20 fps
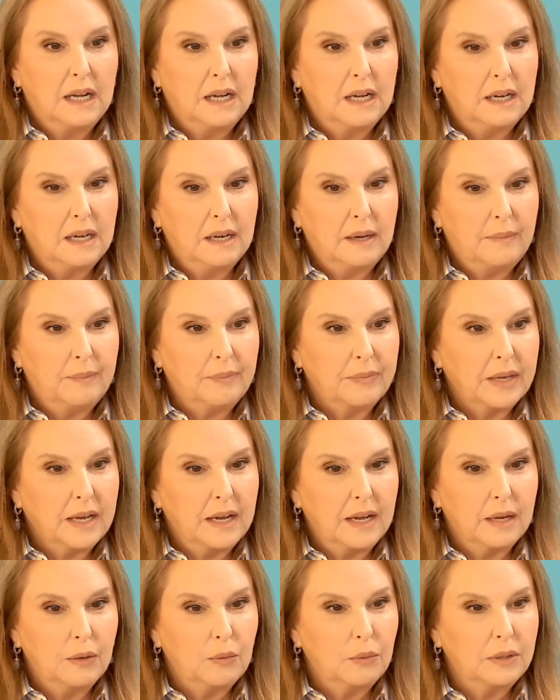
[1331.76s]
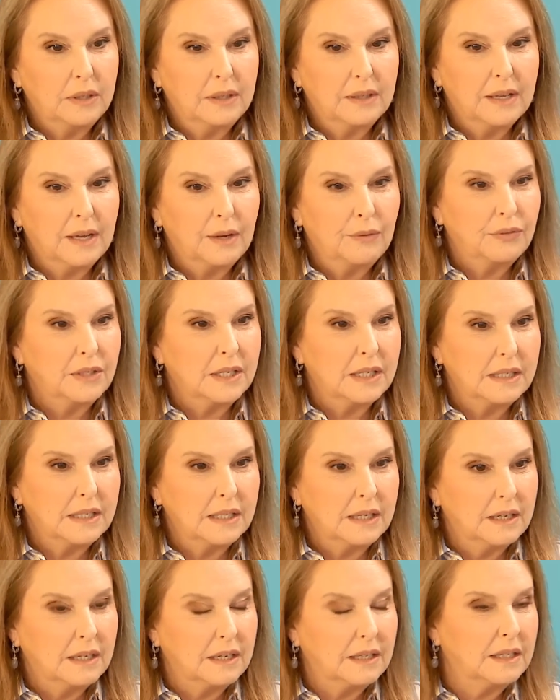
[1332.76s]
I would love to
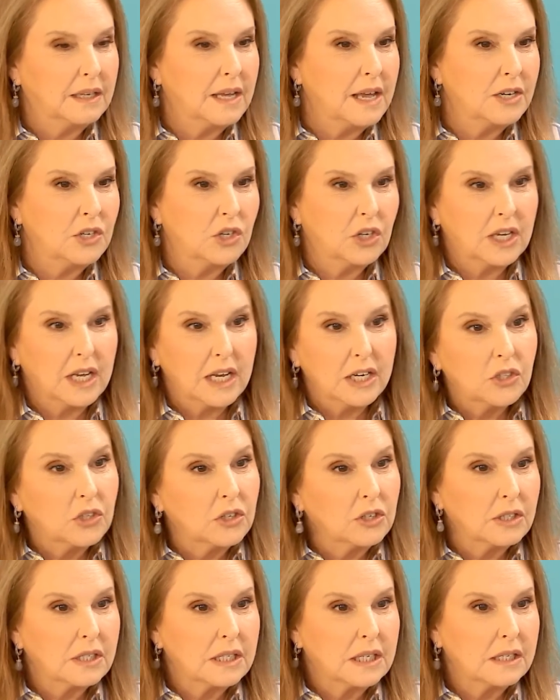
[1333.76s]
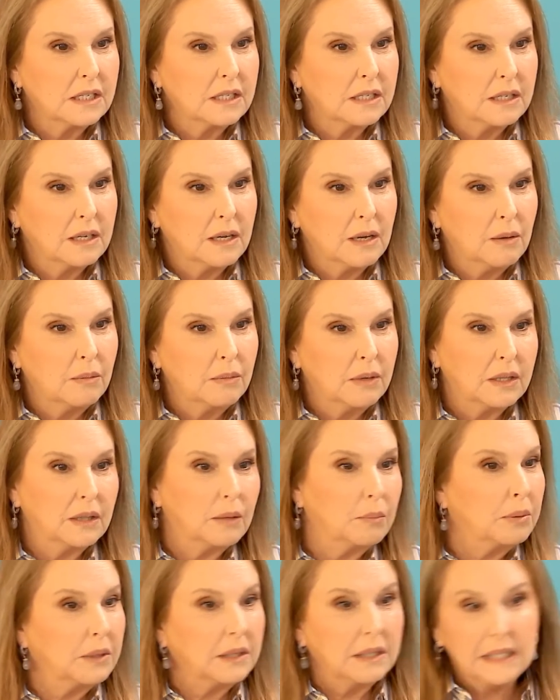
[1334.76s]
see it in the educational system, in
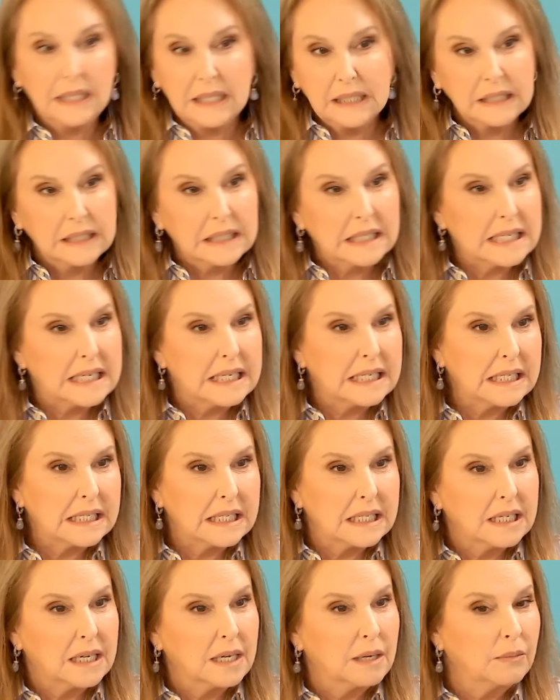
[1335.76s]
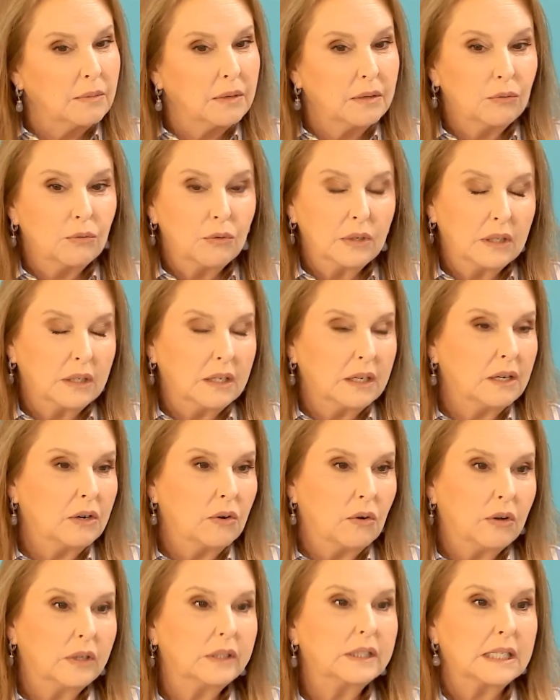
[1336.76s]
the political system, really
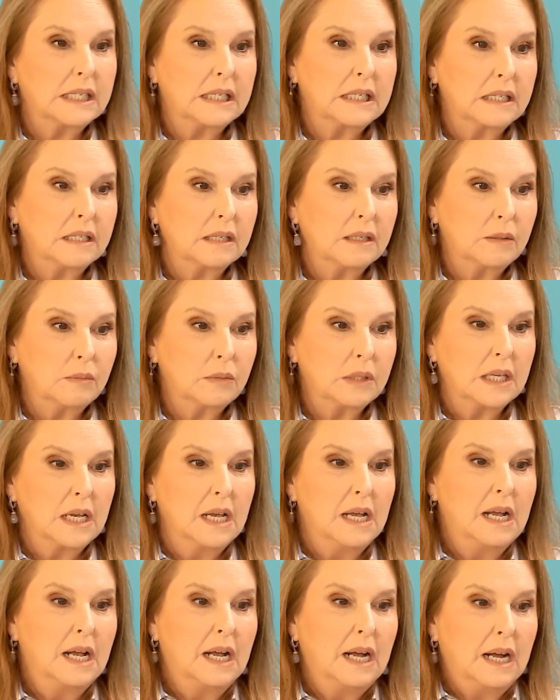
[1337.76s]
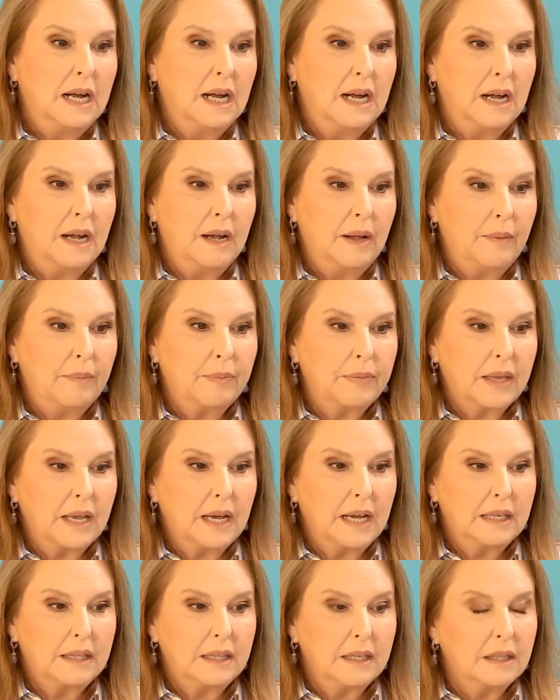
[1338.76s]
in all systems.
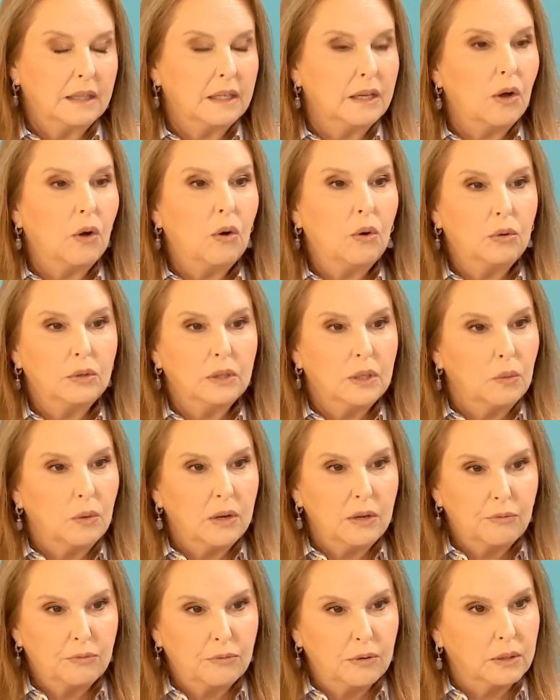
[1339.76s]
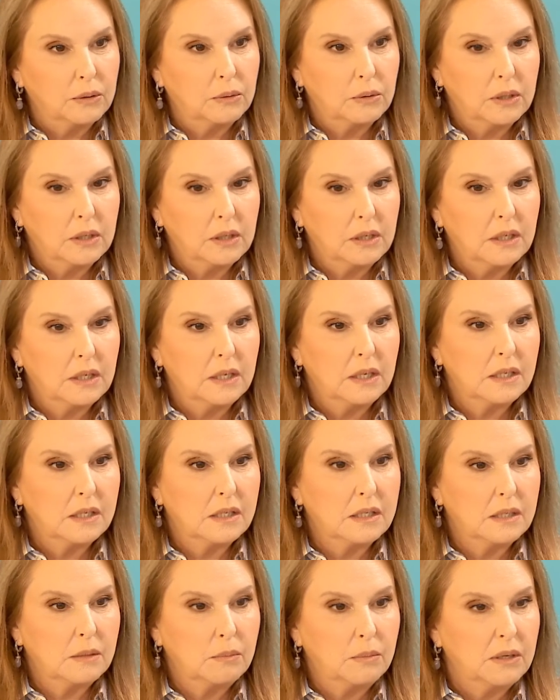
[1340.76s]
I think the only way forward
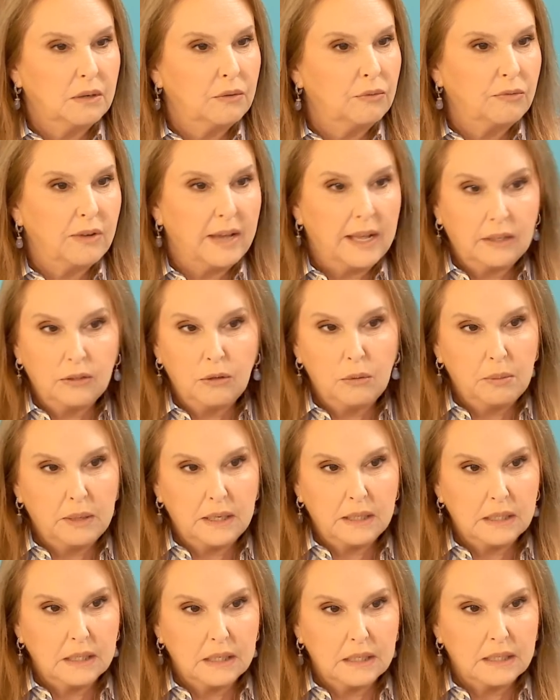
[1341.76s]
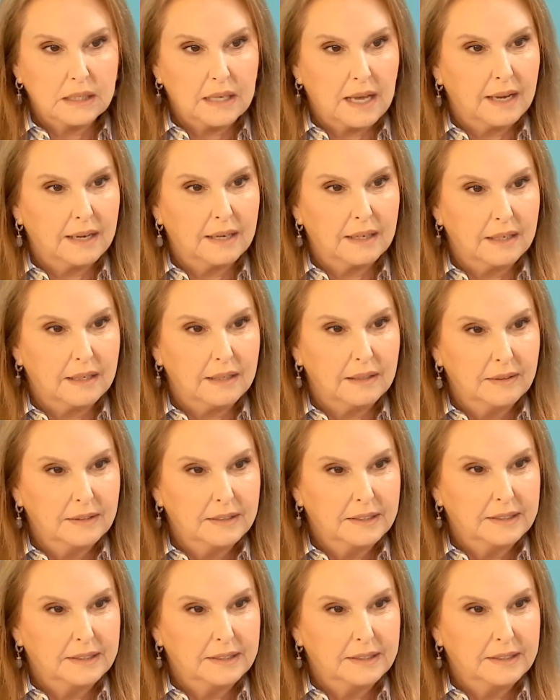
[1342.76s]
is to be a value-based society.